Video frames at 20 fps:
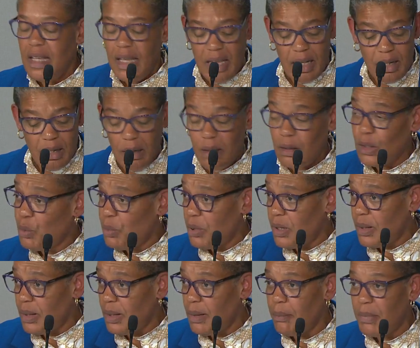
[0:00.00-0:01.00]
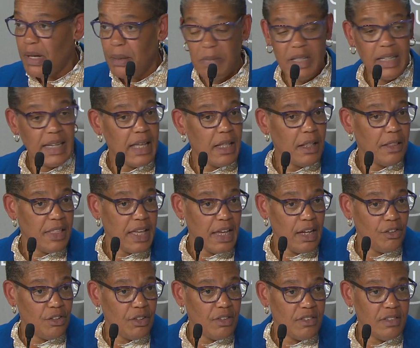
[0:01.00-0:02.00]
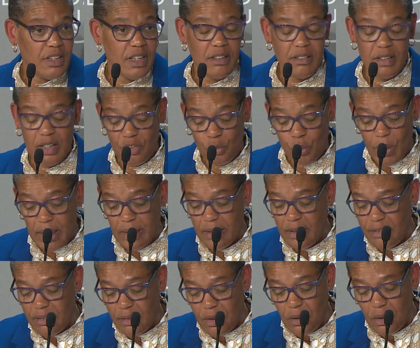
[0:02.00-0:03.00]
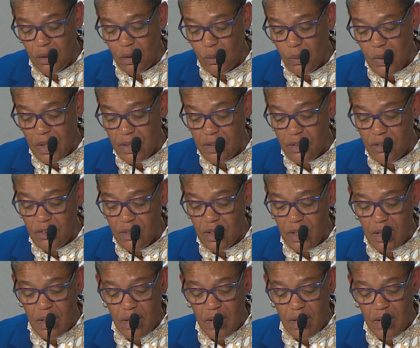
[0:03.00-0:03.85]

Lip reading: in global public health agencies as well as local ones.